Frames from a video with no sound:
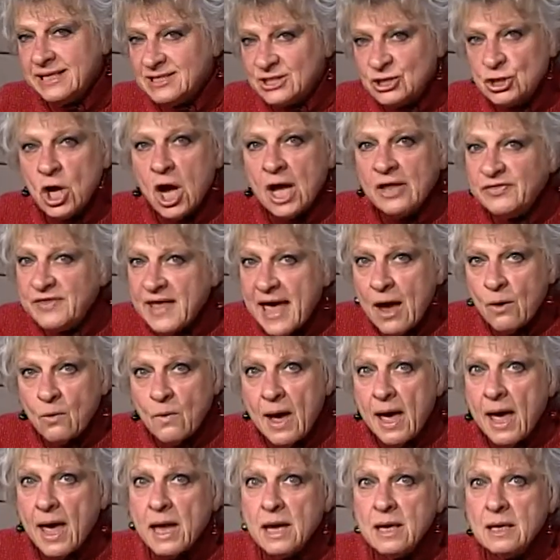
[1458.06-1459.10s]
not that
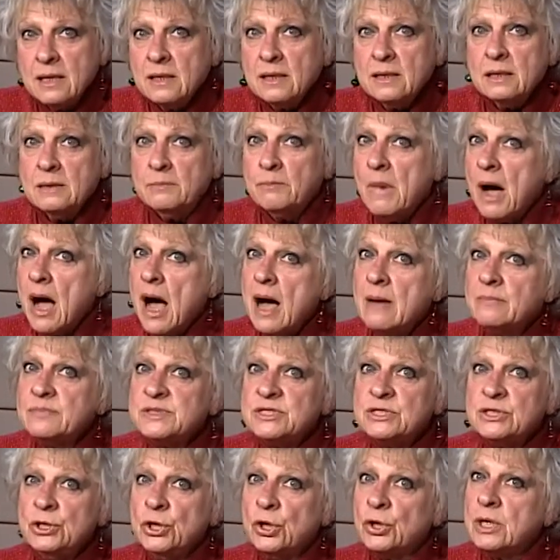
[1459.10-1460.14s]
way.
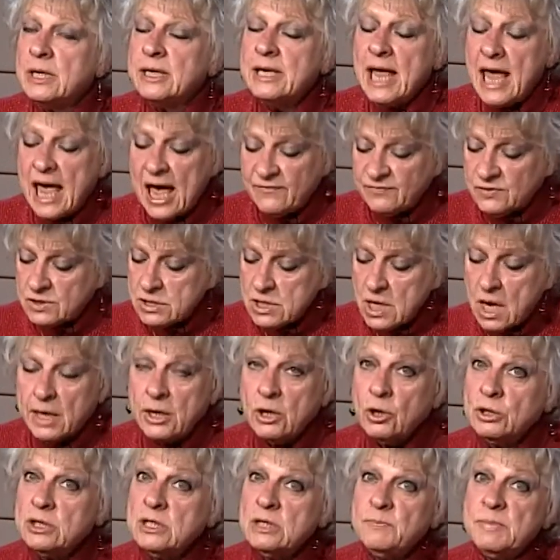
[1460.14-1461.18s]
Moms, you're going to have to not
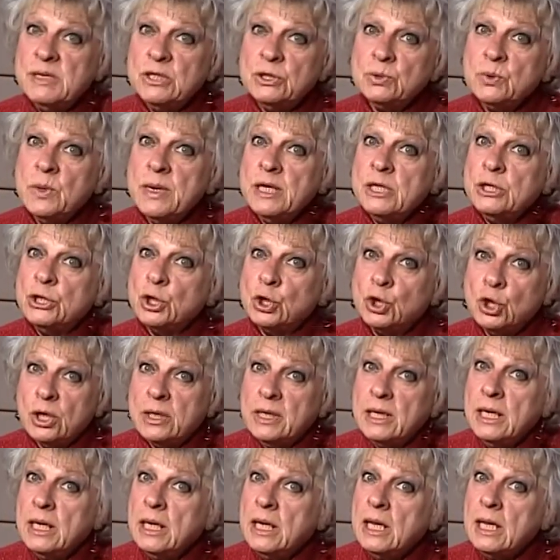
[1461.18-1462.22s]
only be doing the
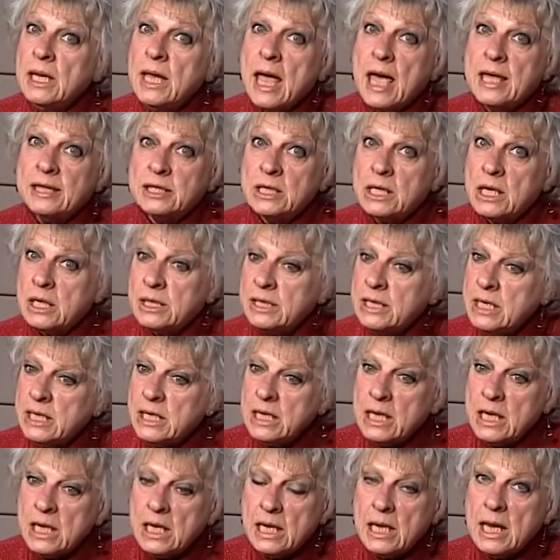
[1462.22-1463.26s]
cooking and the
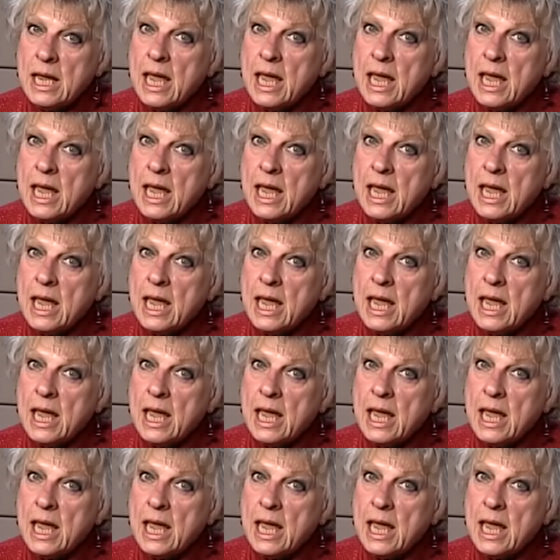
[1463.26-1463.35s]
cleaning